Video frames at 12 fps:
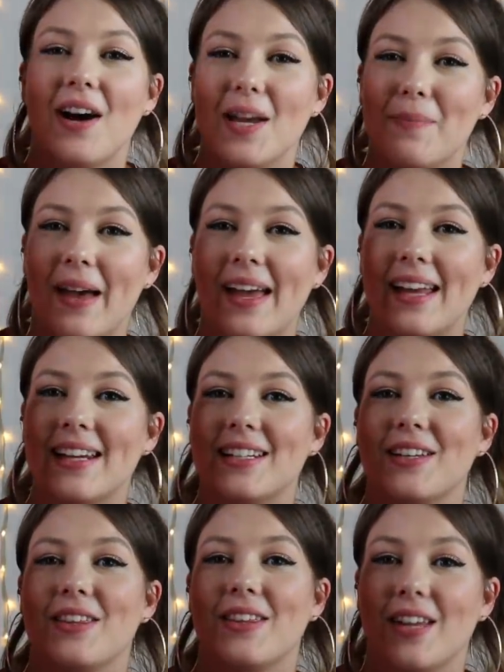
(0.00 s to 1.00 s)
I
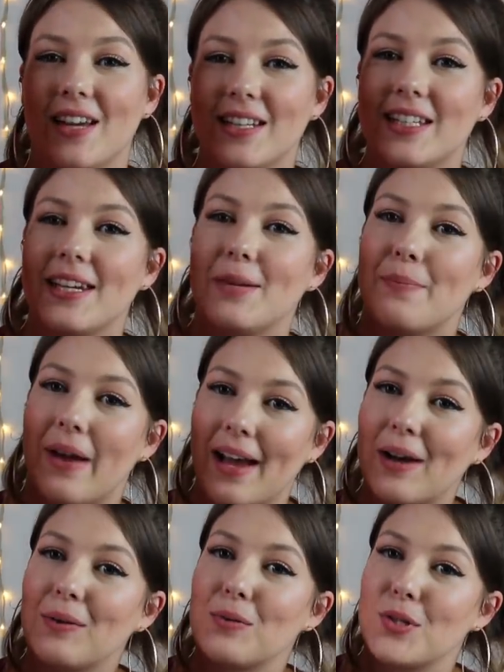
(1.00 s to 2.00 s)
paid
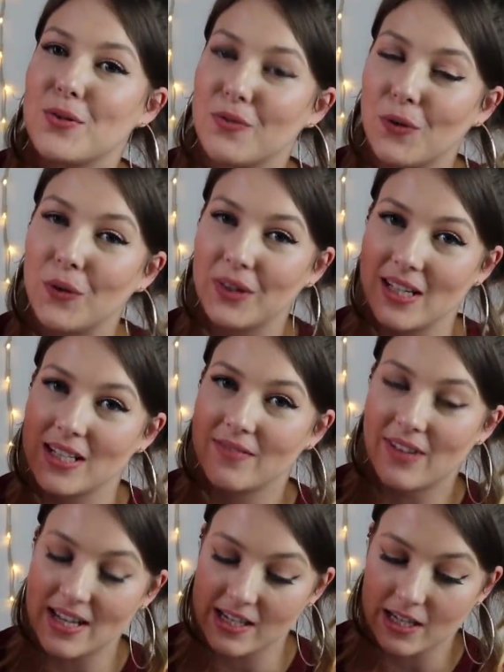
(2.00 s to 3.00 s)
£30 for this
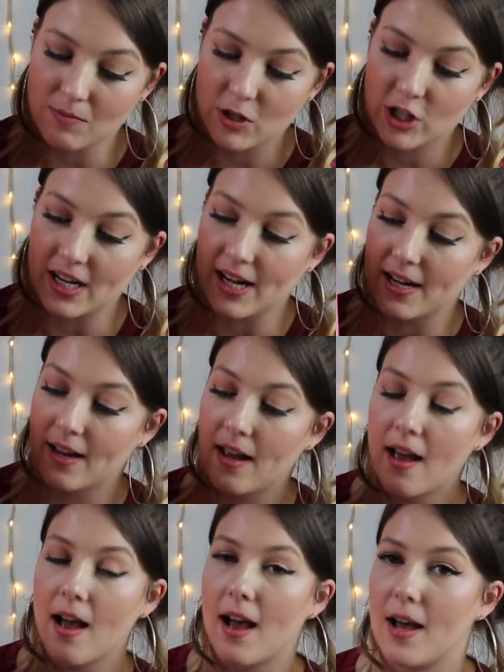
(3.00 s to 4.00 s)
vending machine,
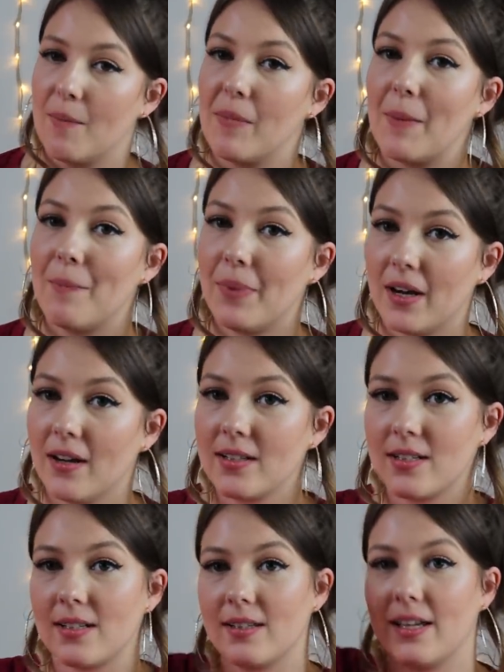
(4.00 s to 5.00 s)

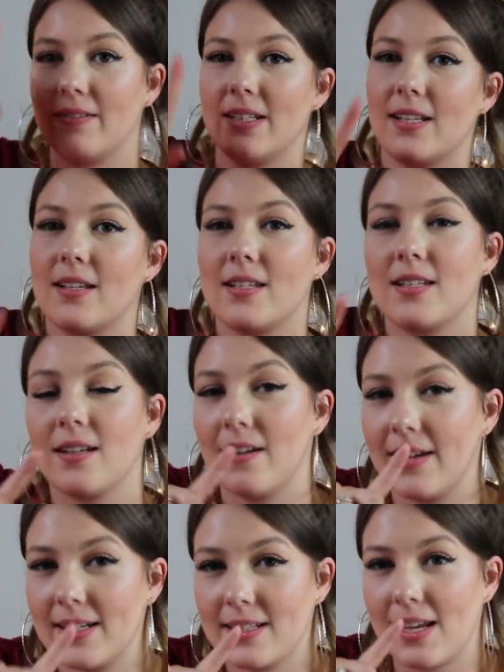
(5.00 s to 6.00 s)
but there is a
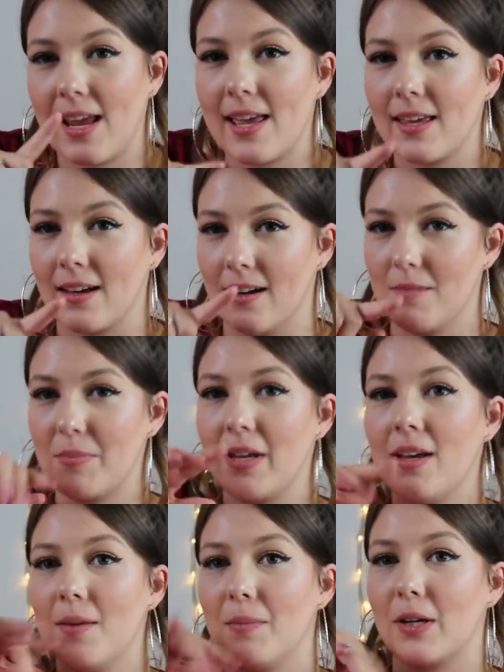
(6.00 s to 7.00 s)
slight hiccup
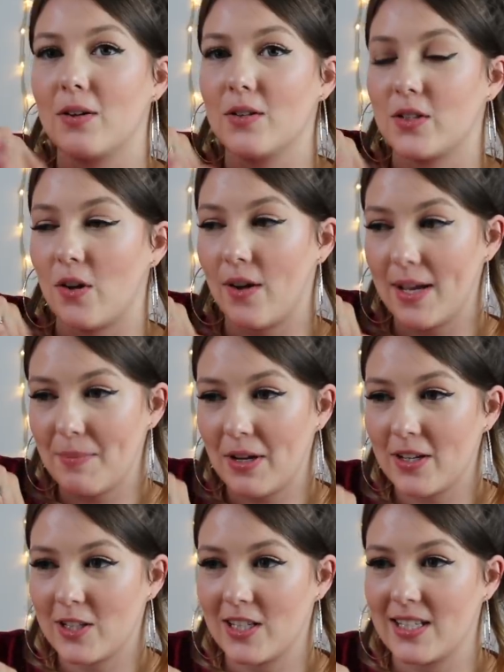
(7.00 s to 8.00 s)
because I
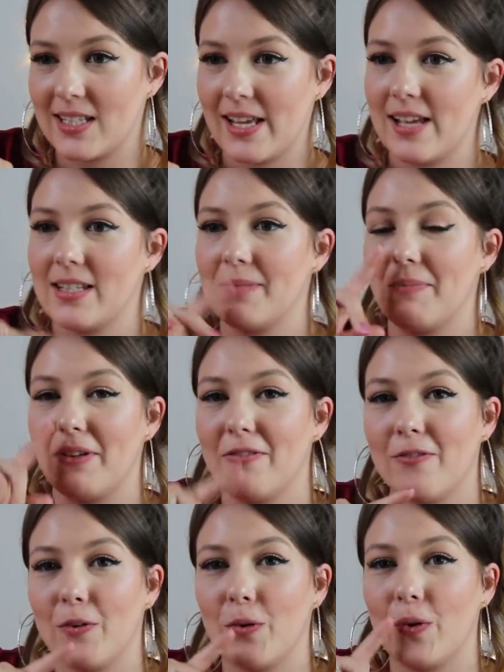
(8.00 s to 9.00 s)
purchased this
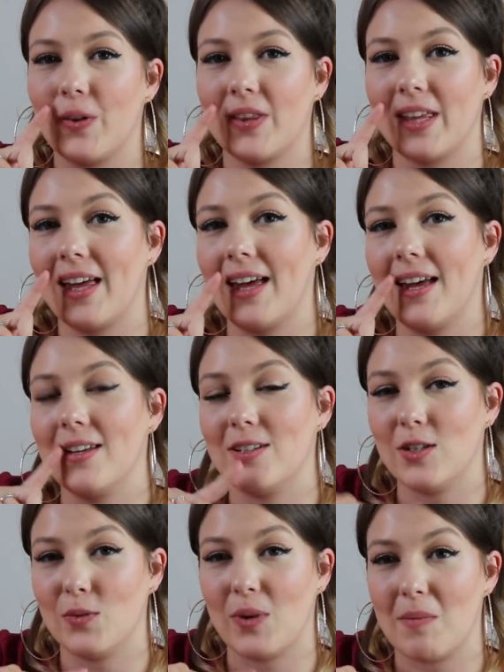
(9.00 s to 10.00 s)
before their
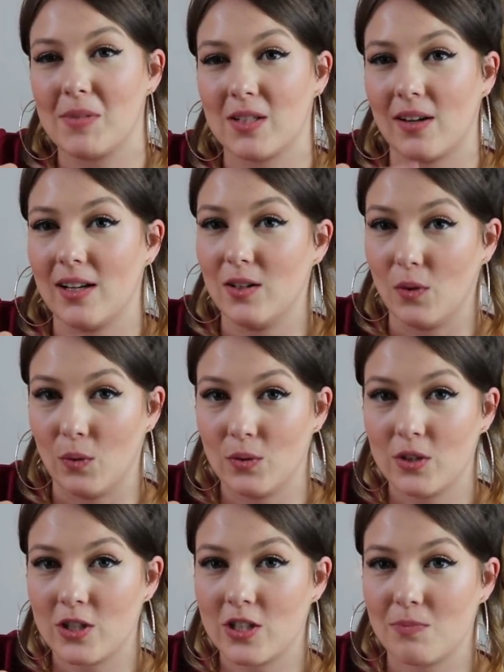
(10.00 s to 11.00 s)
new website
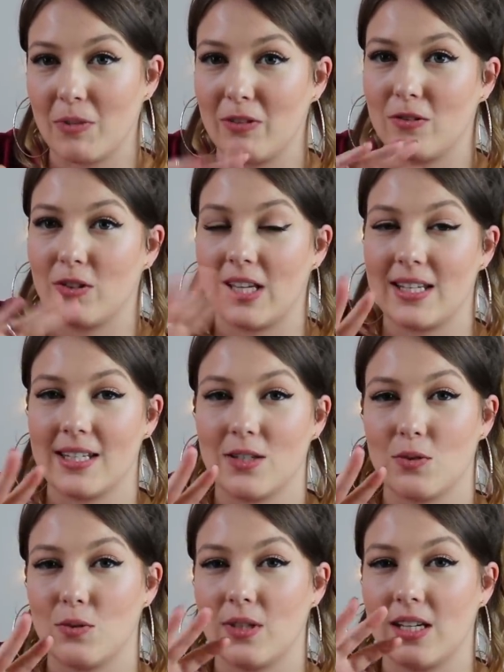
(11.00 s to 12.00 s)
launched, before they
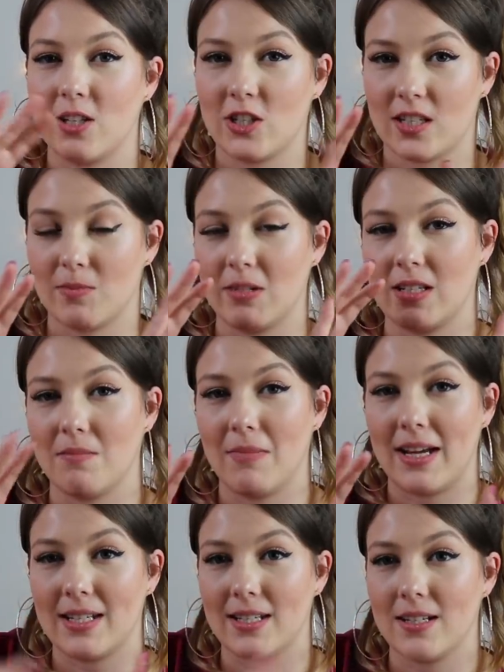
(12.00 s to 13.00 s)
did all the adjustments and
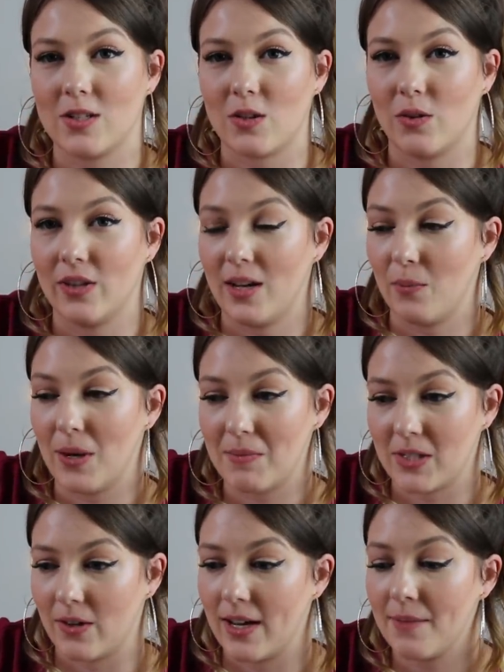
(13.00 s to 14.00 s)
maintenance on their
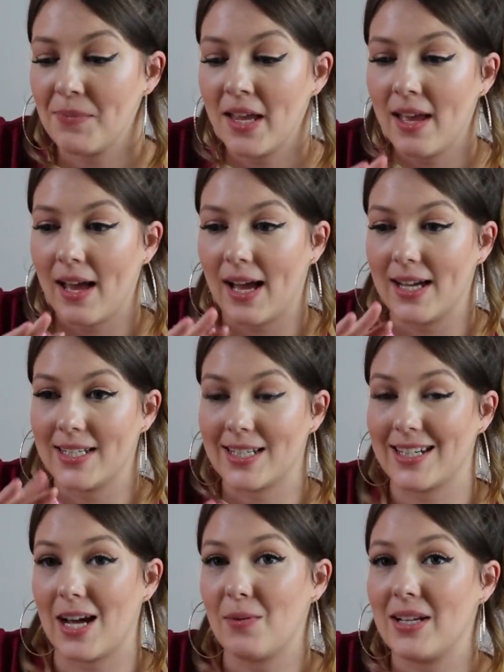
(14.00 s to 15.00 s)
website, and
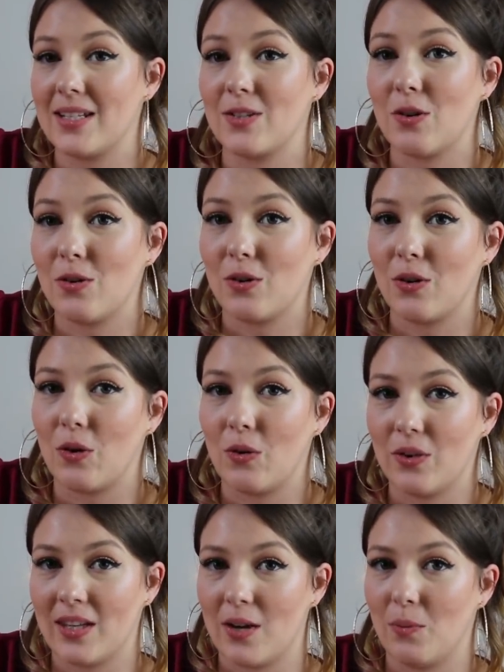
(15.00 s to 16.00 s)
now it is no longer
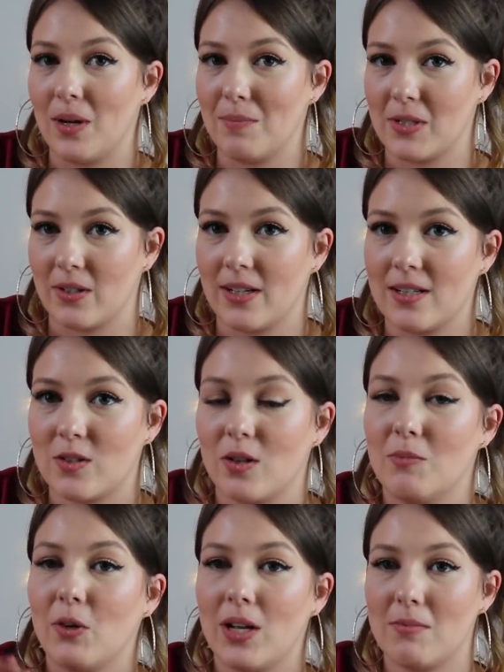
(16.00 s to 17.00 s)
on their website,
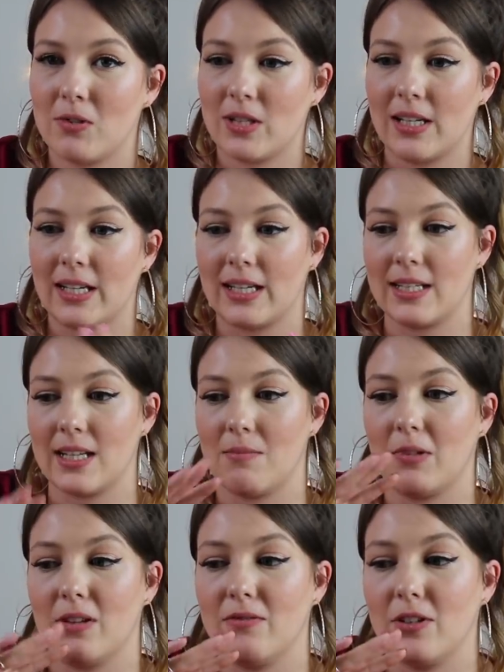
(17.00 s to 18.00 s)
so I'm not able to link it
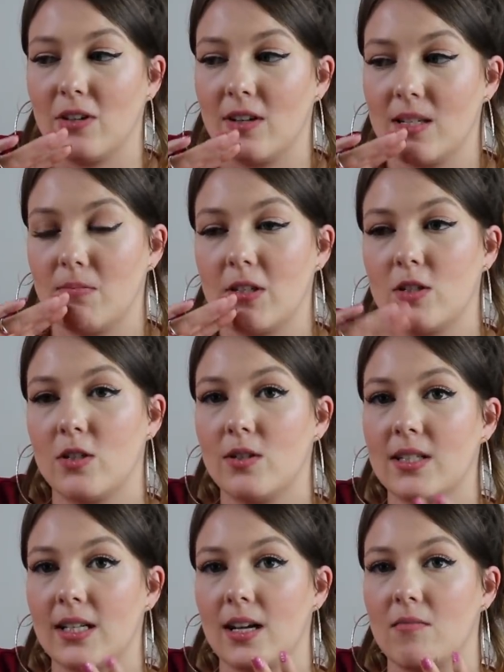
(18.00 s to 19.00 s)
down below for you guys, but as
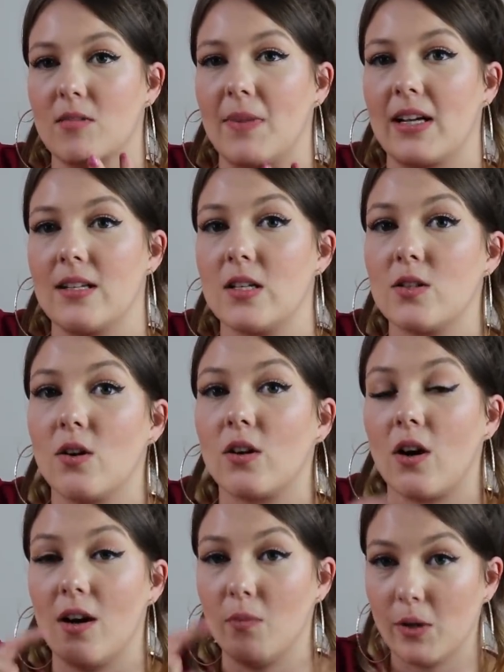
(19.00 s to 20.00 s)
soon as it comes back in
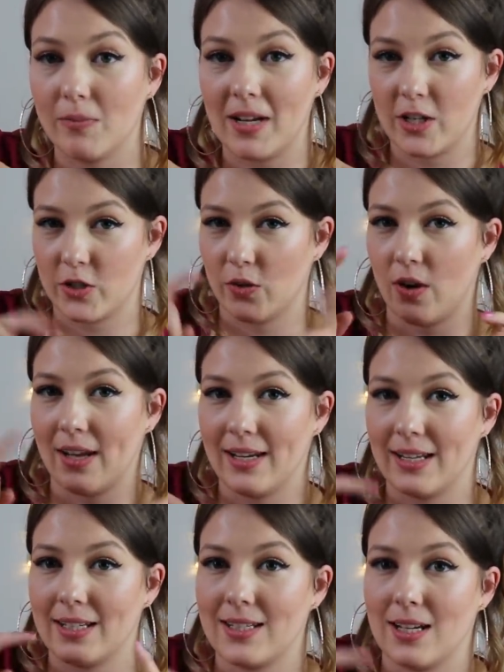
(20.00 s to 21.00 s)
stock, I will make sure I
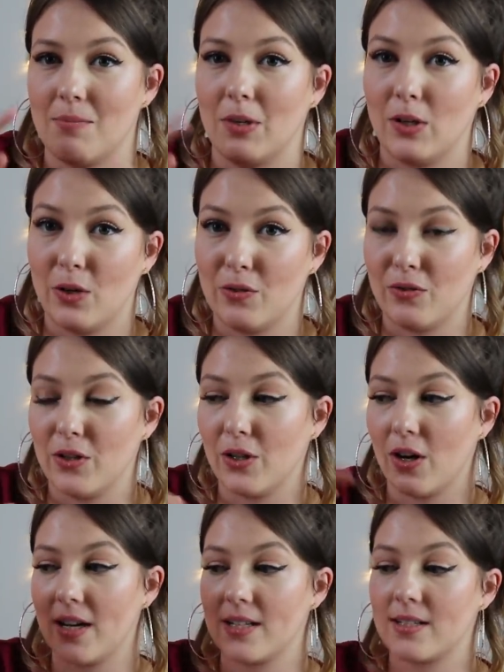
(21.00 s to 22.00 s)
link it down below for you
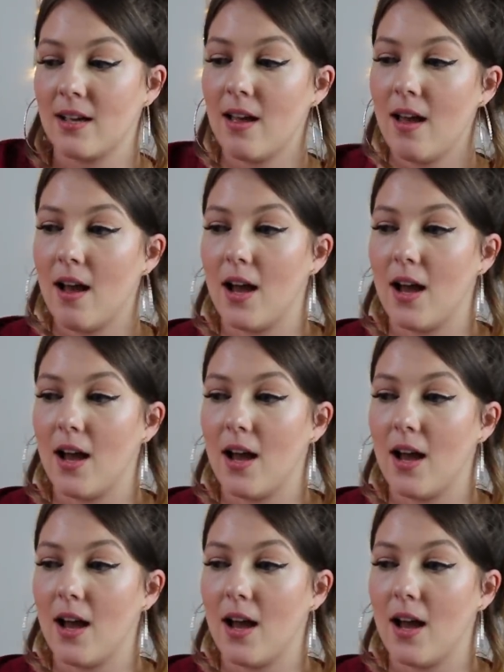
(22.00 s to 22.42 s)
guys.